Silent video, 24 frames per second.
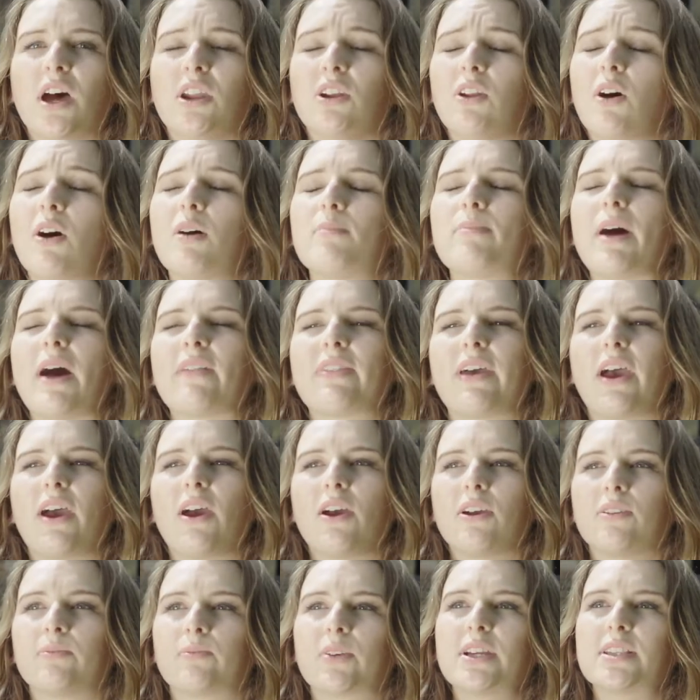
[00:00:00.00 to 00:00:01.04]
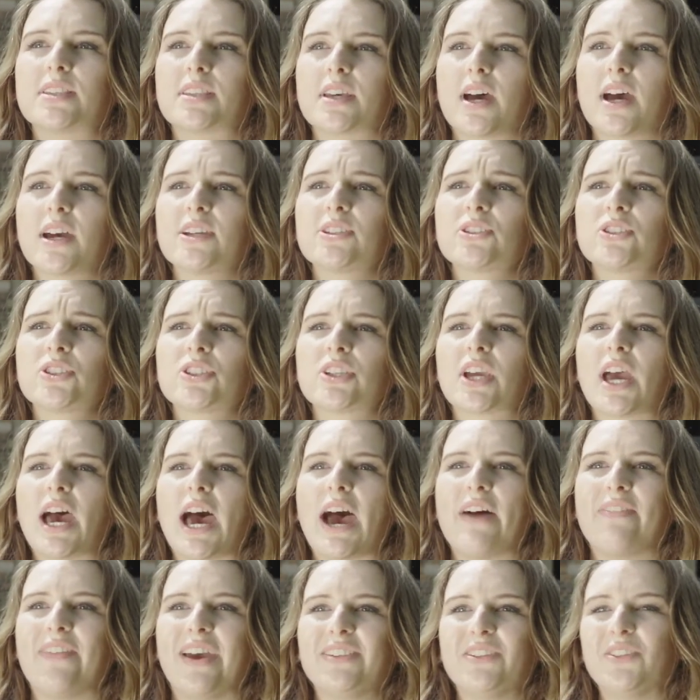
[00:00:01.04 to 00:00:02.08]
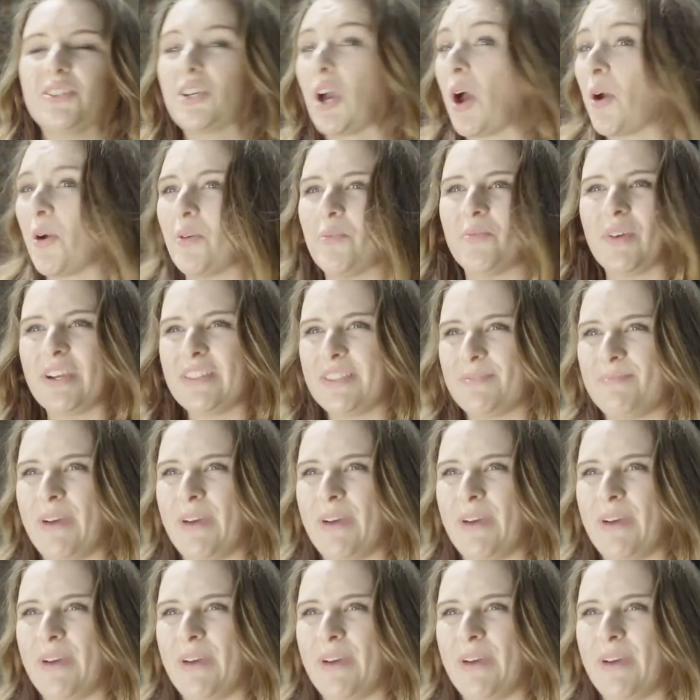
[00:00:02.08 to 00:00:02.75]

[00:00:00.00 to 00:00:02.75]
a lot about their own research, and then you go and read the